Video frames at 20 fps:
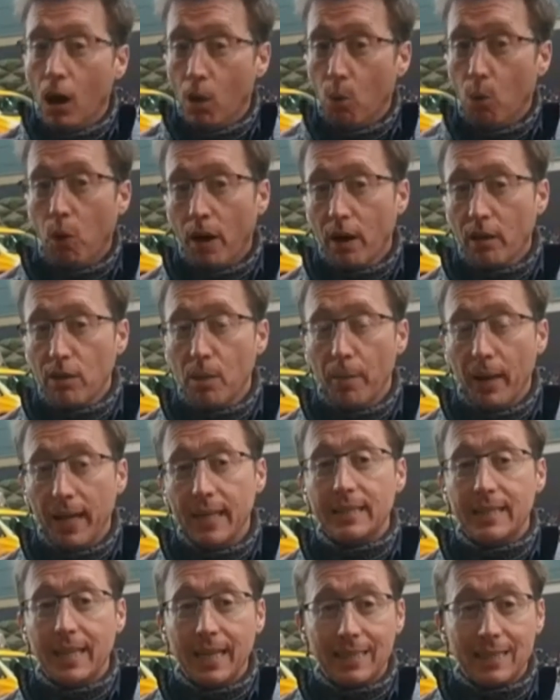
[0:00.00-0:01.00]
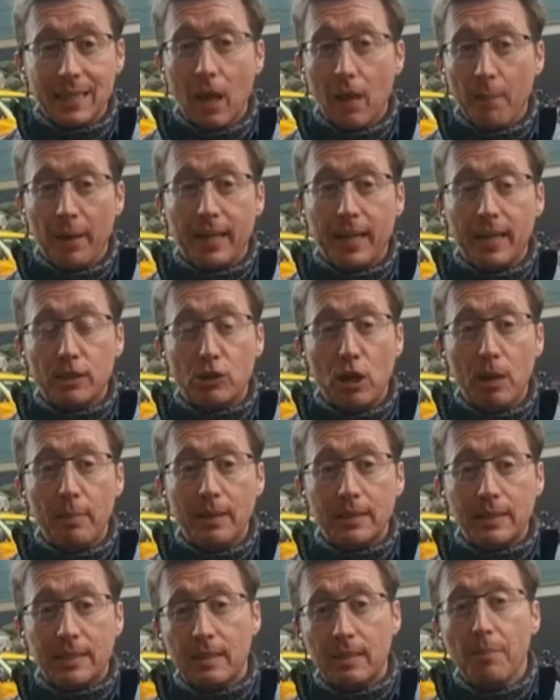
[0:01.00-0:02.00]
One of them is Islamic
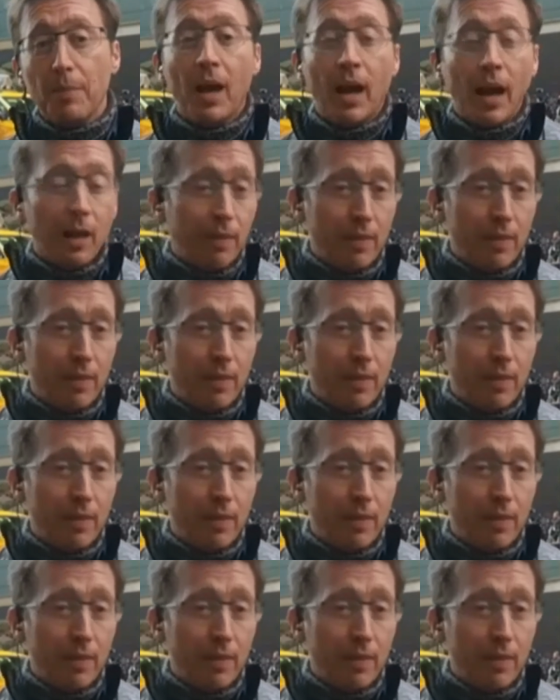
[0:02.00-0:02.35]
extremists,